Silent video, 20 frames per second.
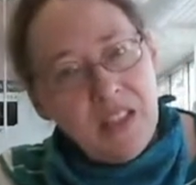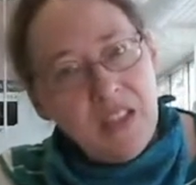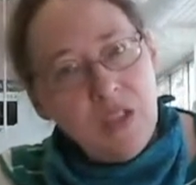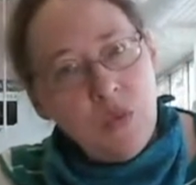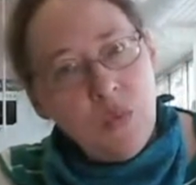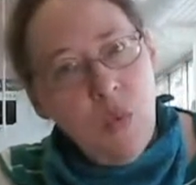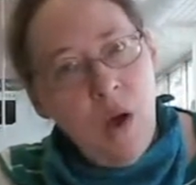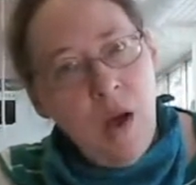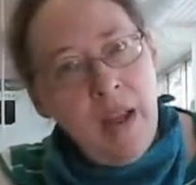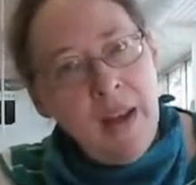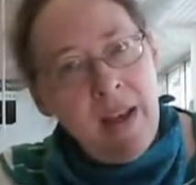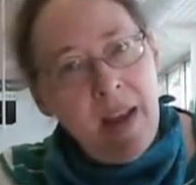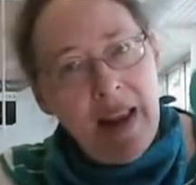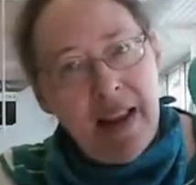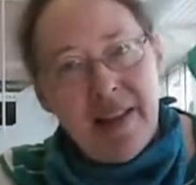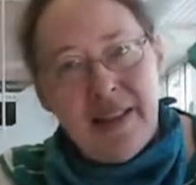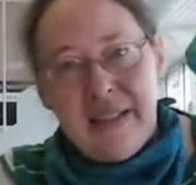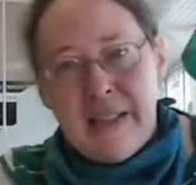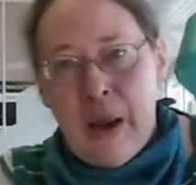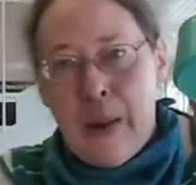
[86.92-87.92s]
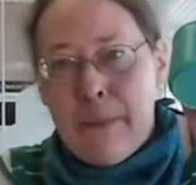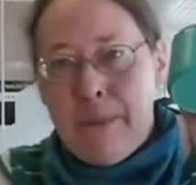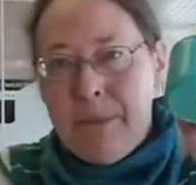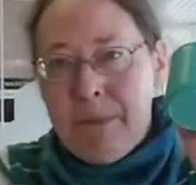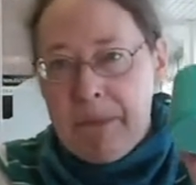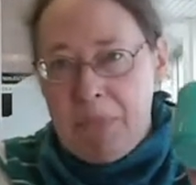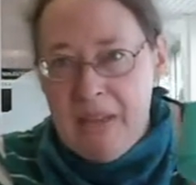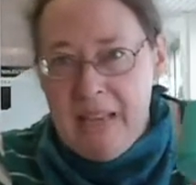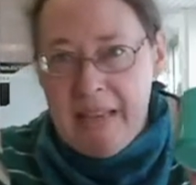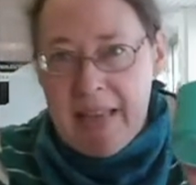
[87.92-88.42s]
this one is
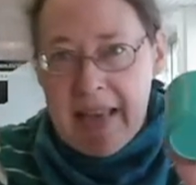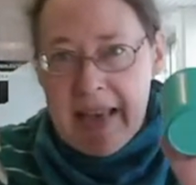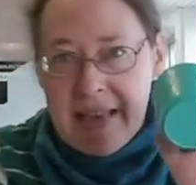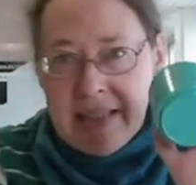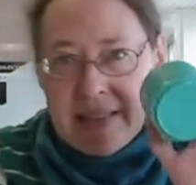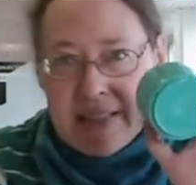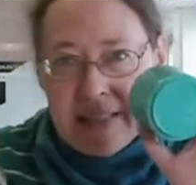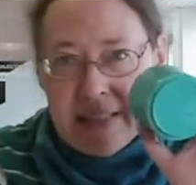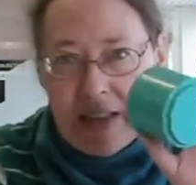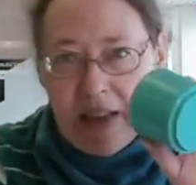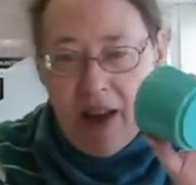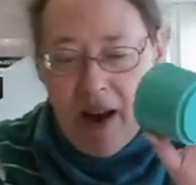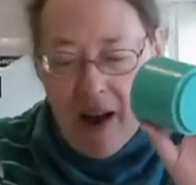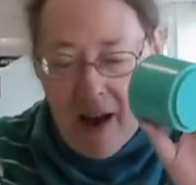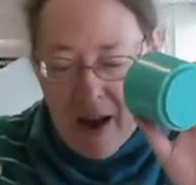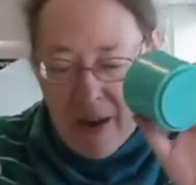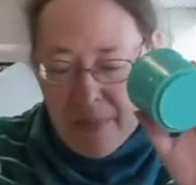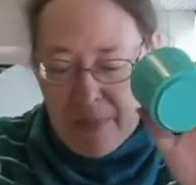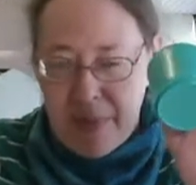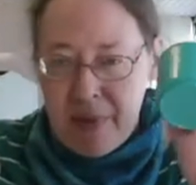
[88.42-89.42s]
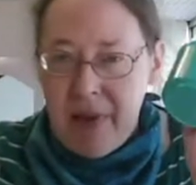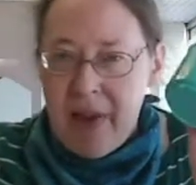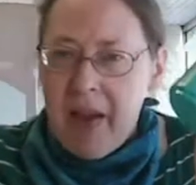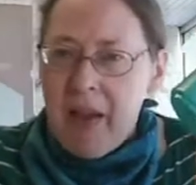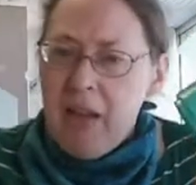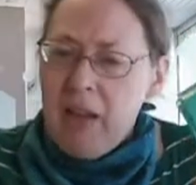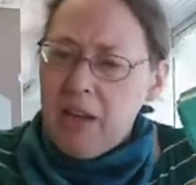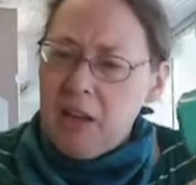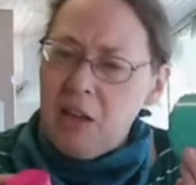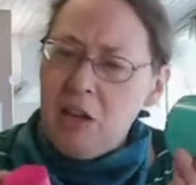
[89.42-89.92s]
the biggest cup.
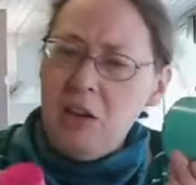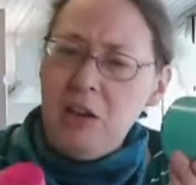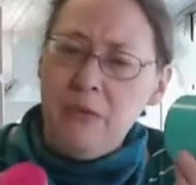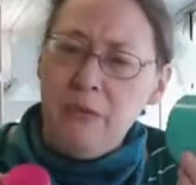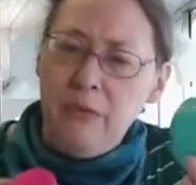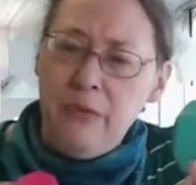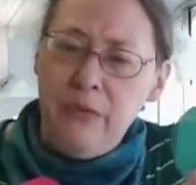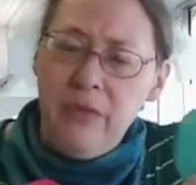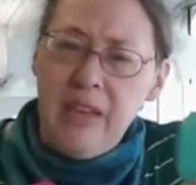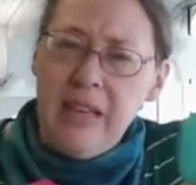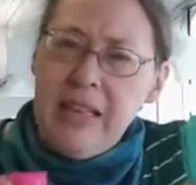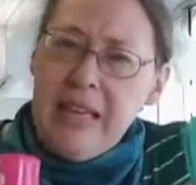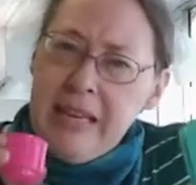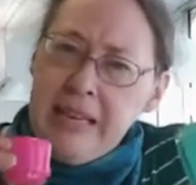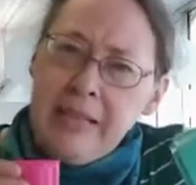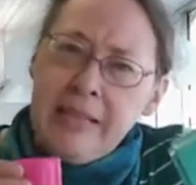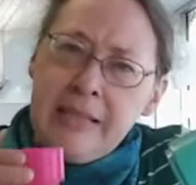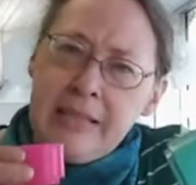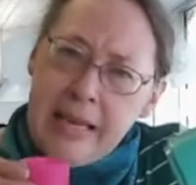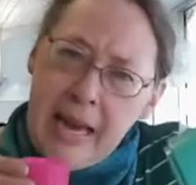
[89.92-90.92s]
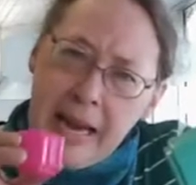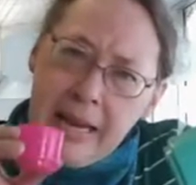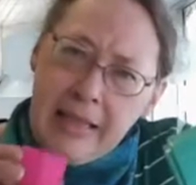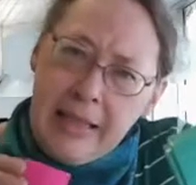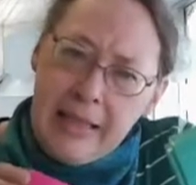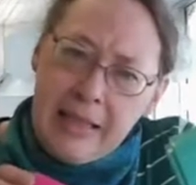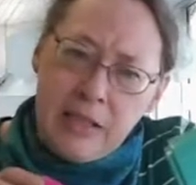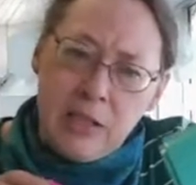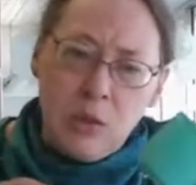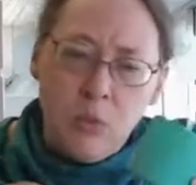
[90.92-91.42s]
Can it fit
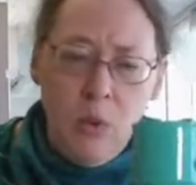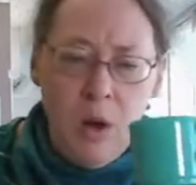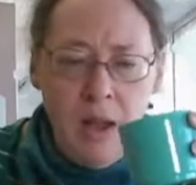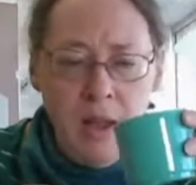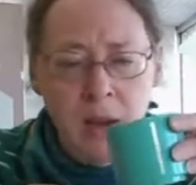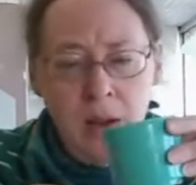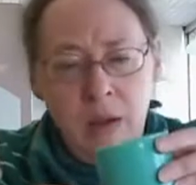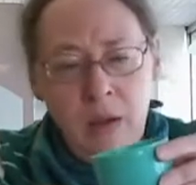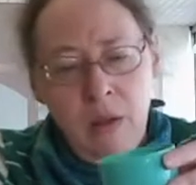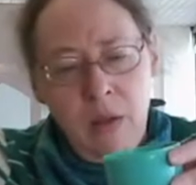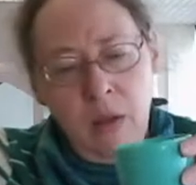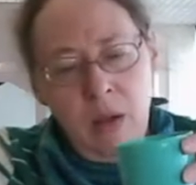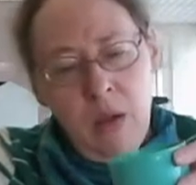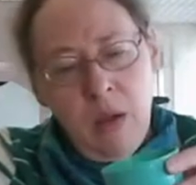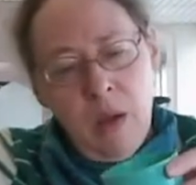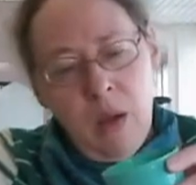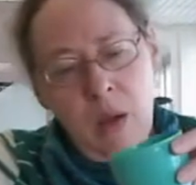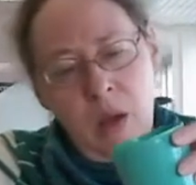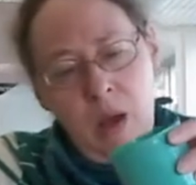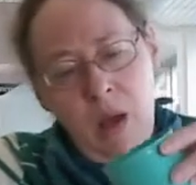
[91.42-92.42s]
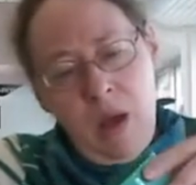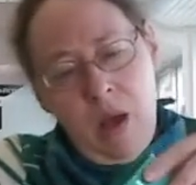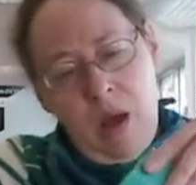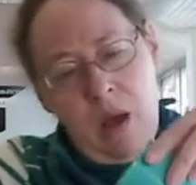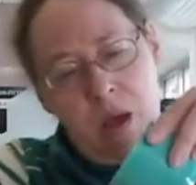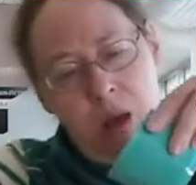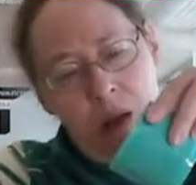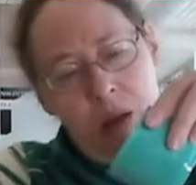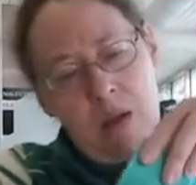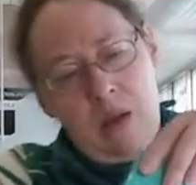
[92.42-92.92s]
inside this one?
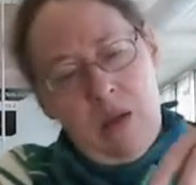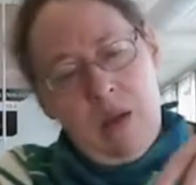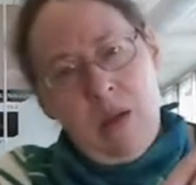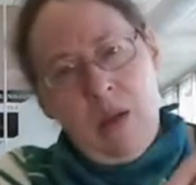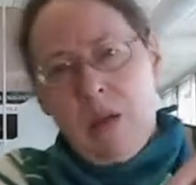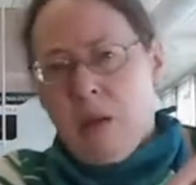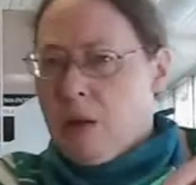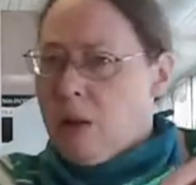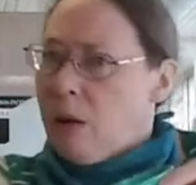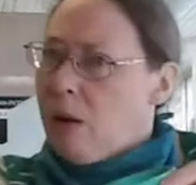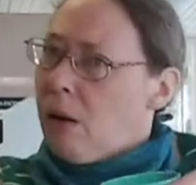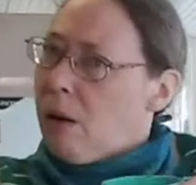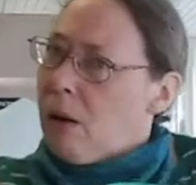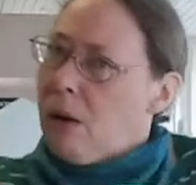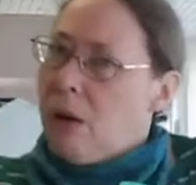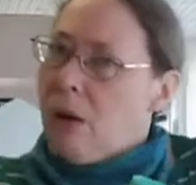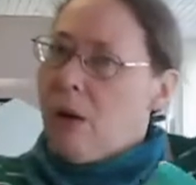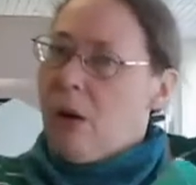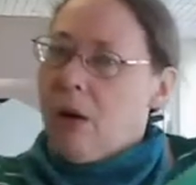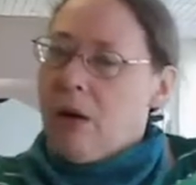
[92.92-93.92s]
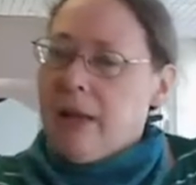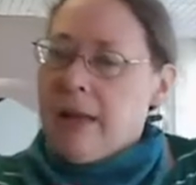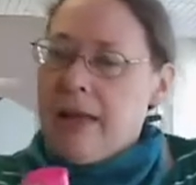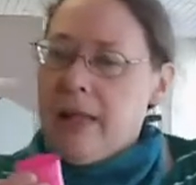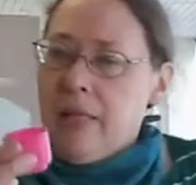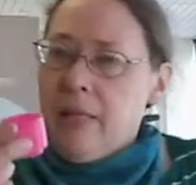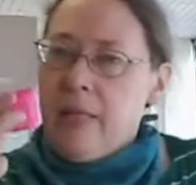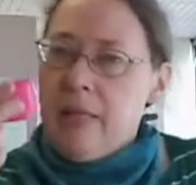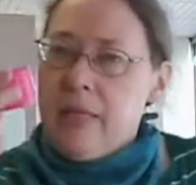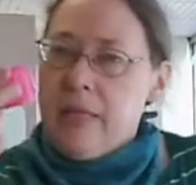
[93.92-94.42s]
Huh.
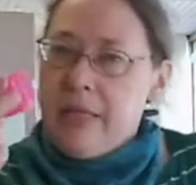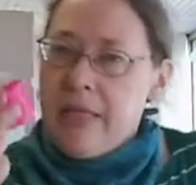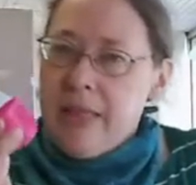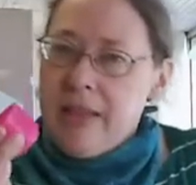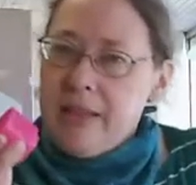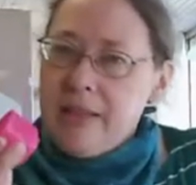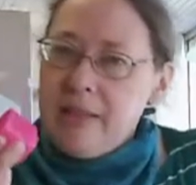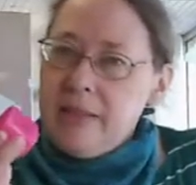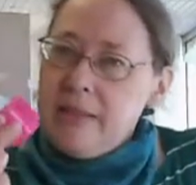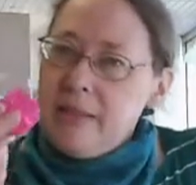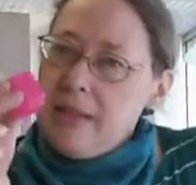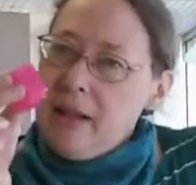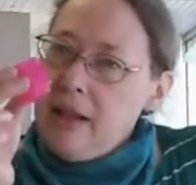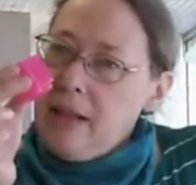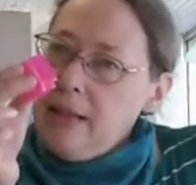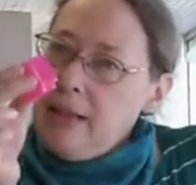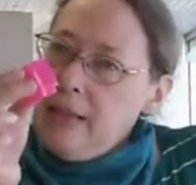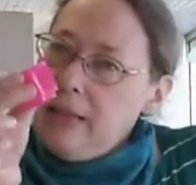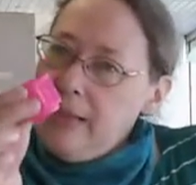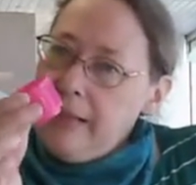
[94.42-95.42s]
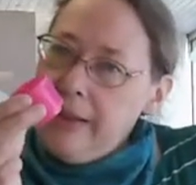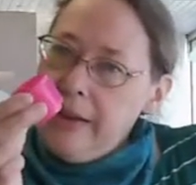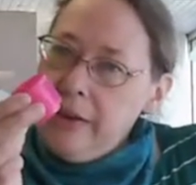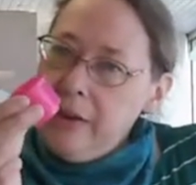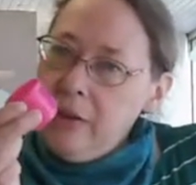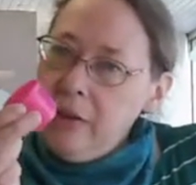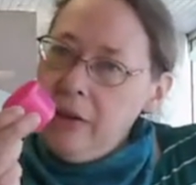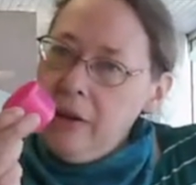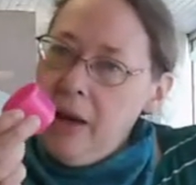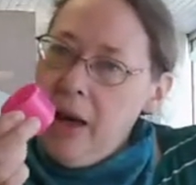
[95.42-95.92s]
Can this
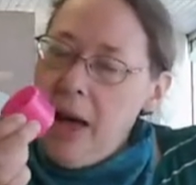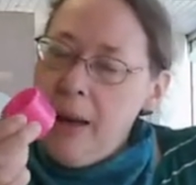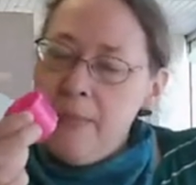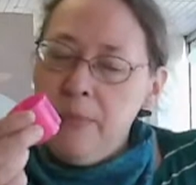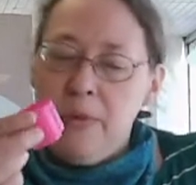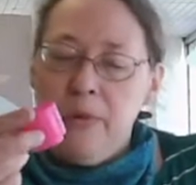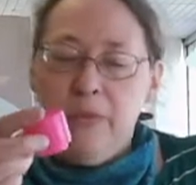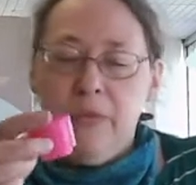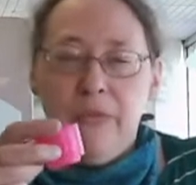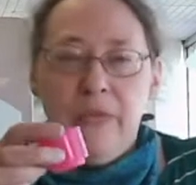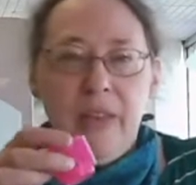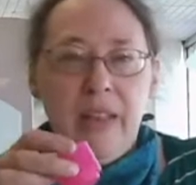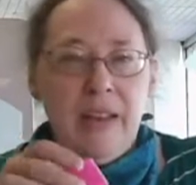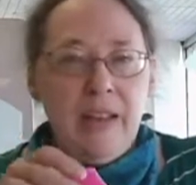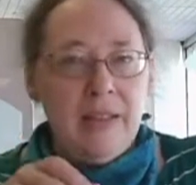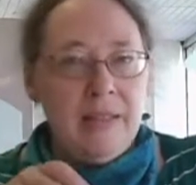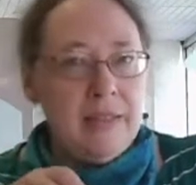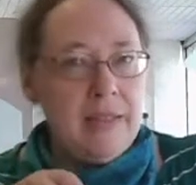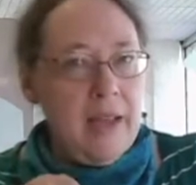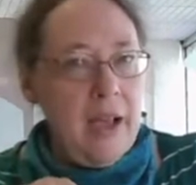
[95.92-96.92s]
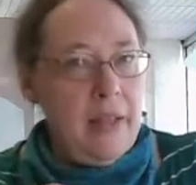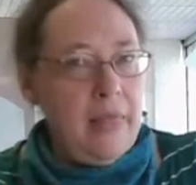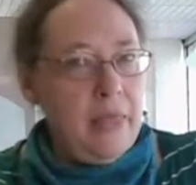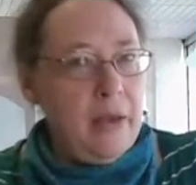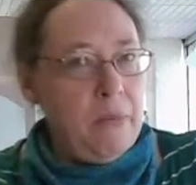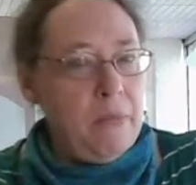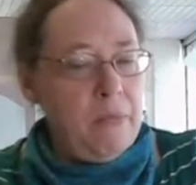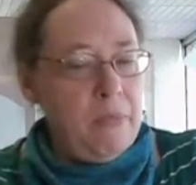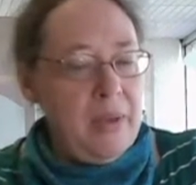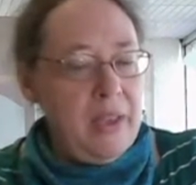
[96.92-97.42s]
little cup fit
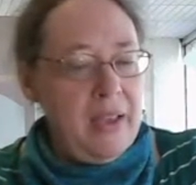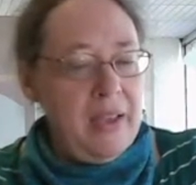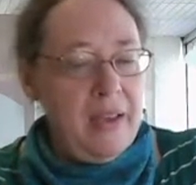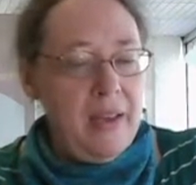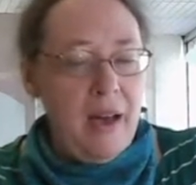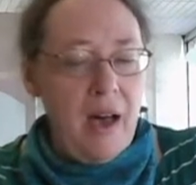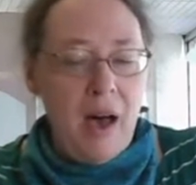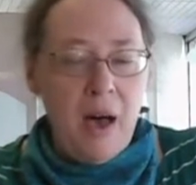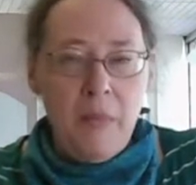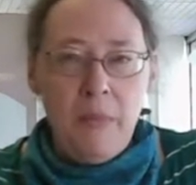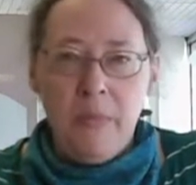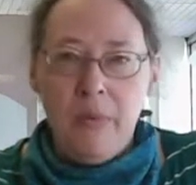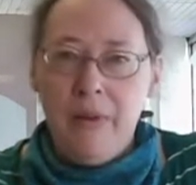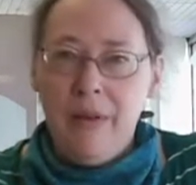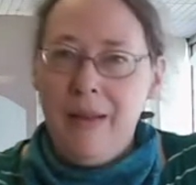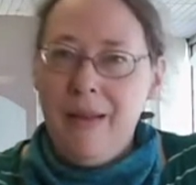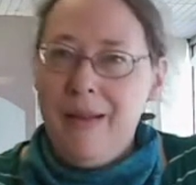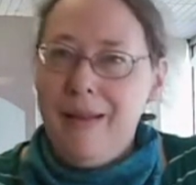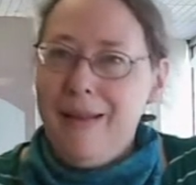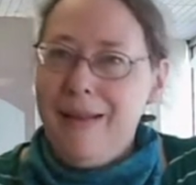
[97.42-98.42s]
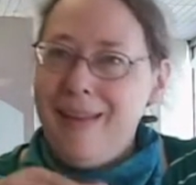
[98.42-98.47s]
inside the big cup?